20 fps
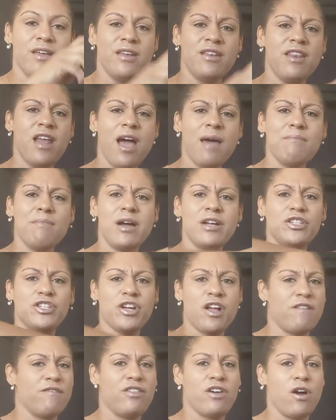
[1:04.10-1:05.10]
not much
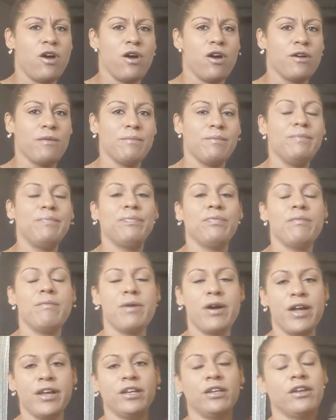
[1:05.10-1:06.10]
of the arm,
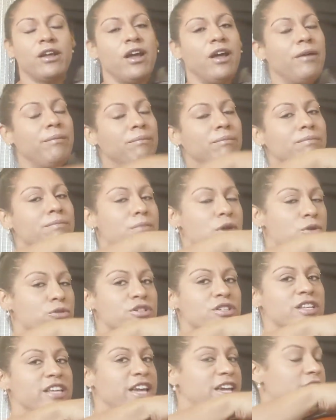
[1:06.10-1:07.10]
but
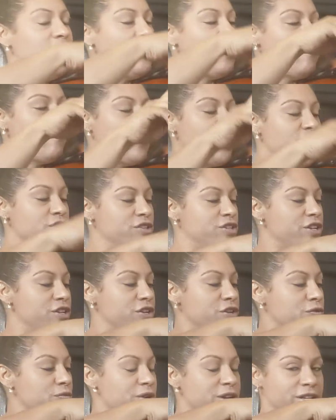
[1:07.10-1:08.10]
mostly your fingers and
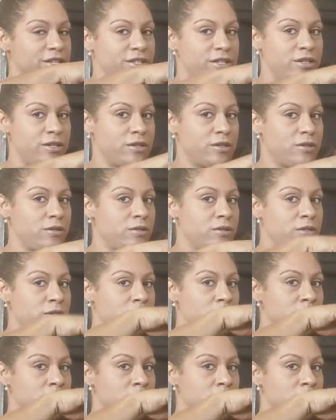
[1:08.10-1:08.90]
your wrist. Okay,